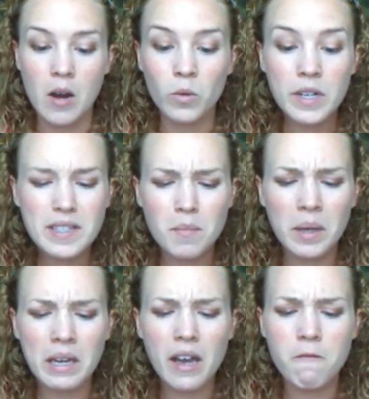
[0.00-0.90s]
Reason
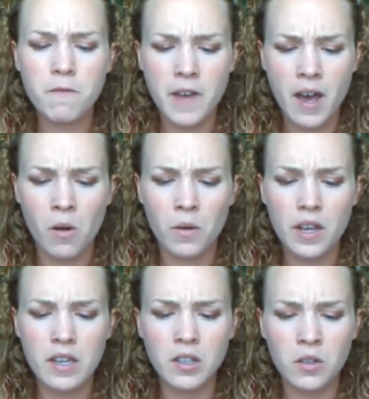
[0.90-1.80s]
being, I've found,
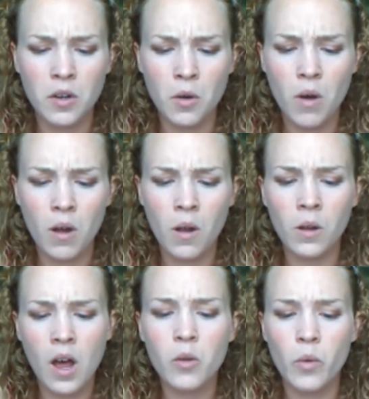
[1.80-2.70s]
you know, a
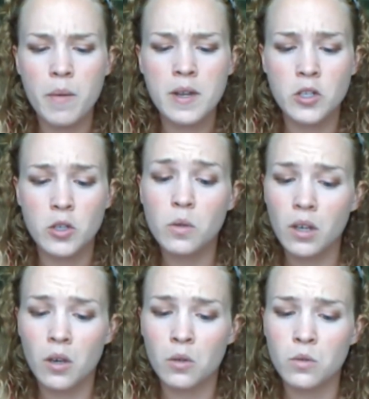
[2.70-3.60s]
lot of women do
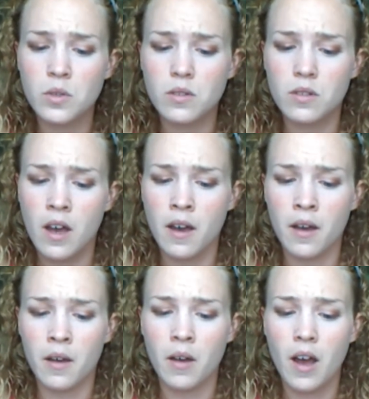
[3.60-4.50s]
use
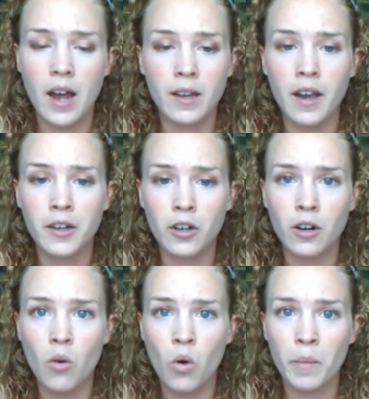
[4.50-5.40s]

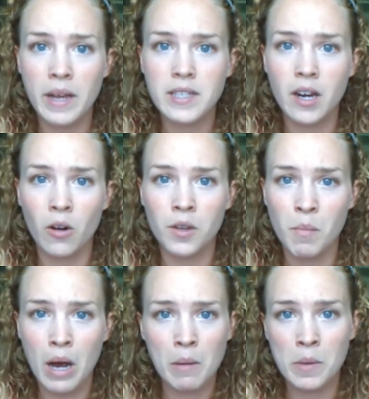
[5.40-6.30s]
eyeliner or mascara on the
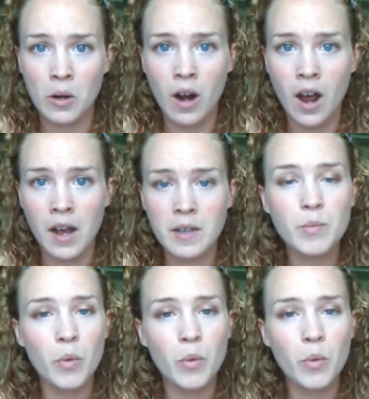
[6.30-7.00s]
bottom of their eyes,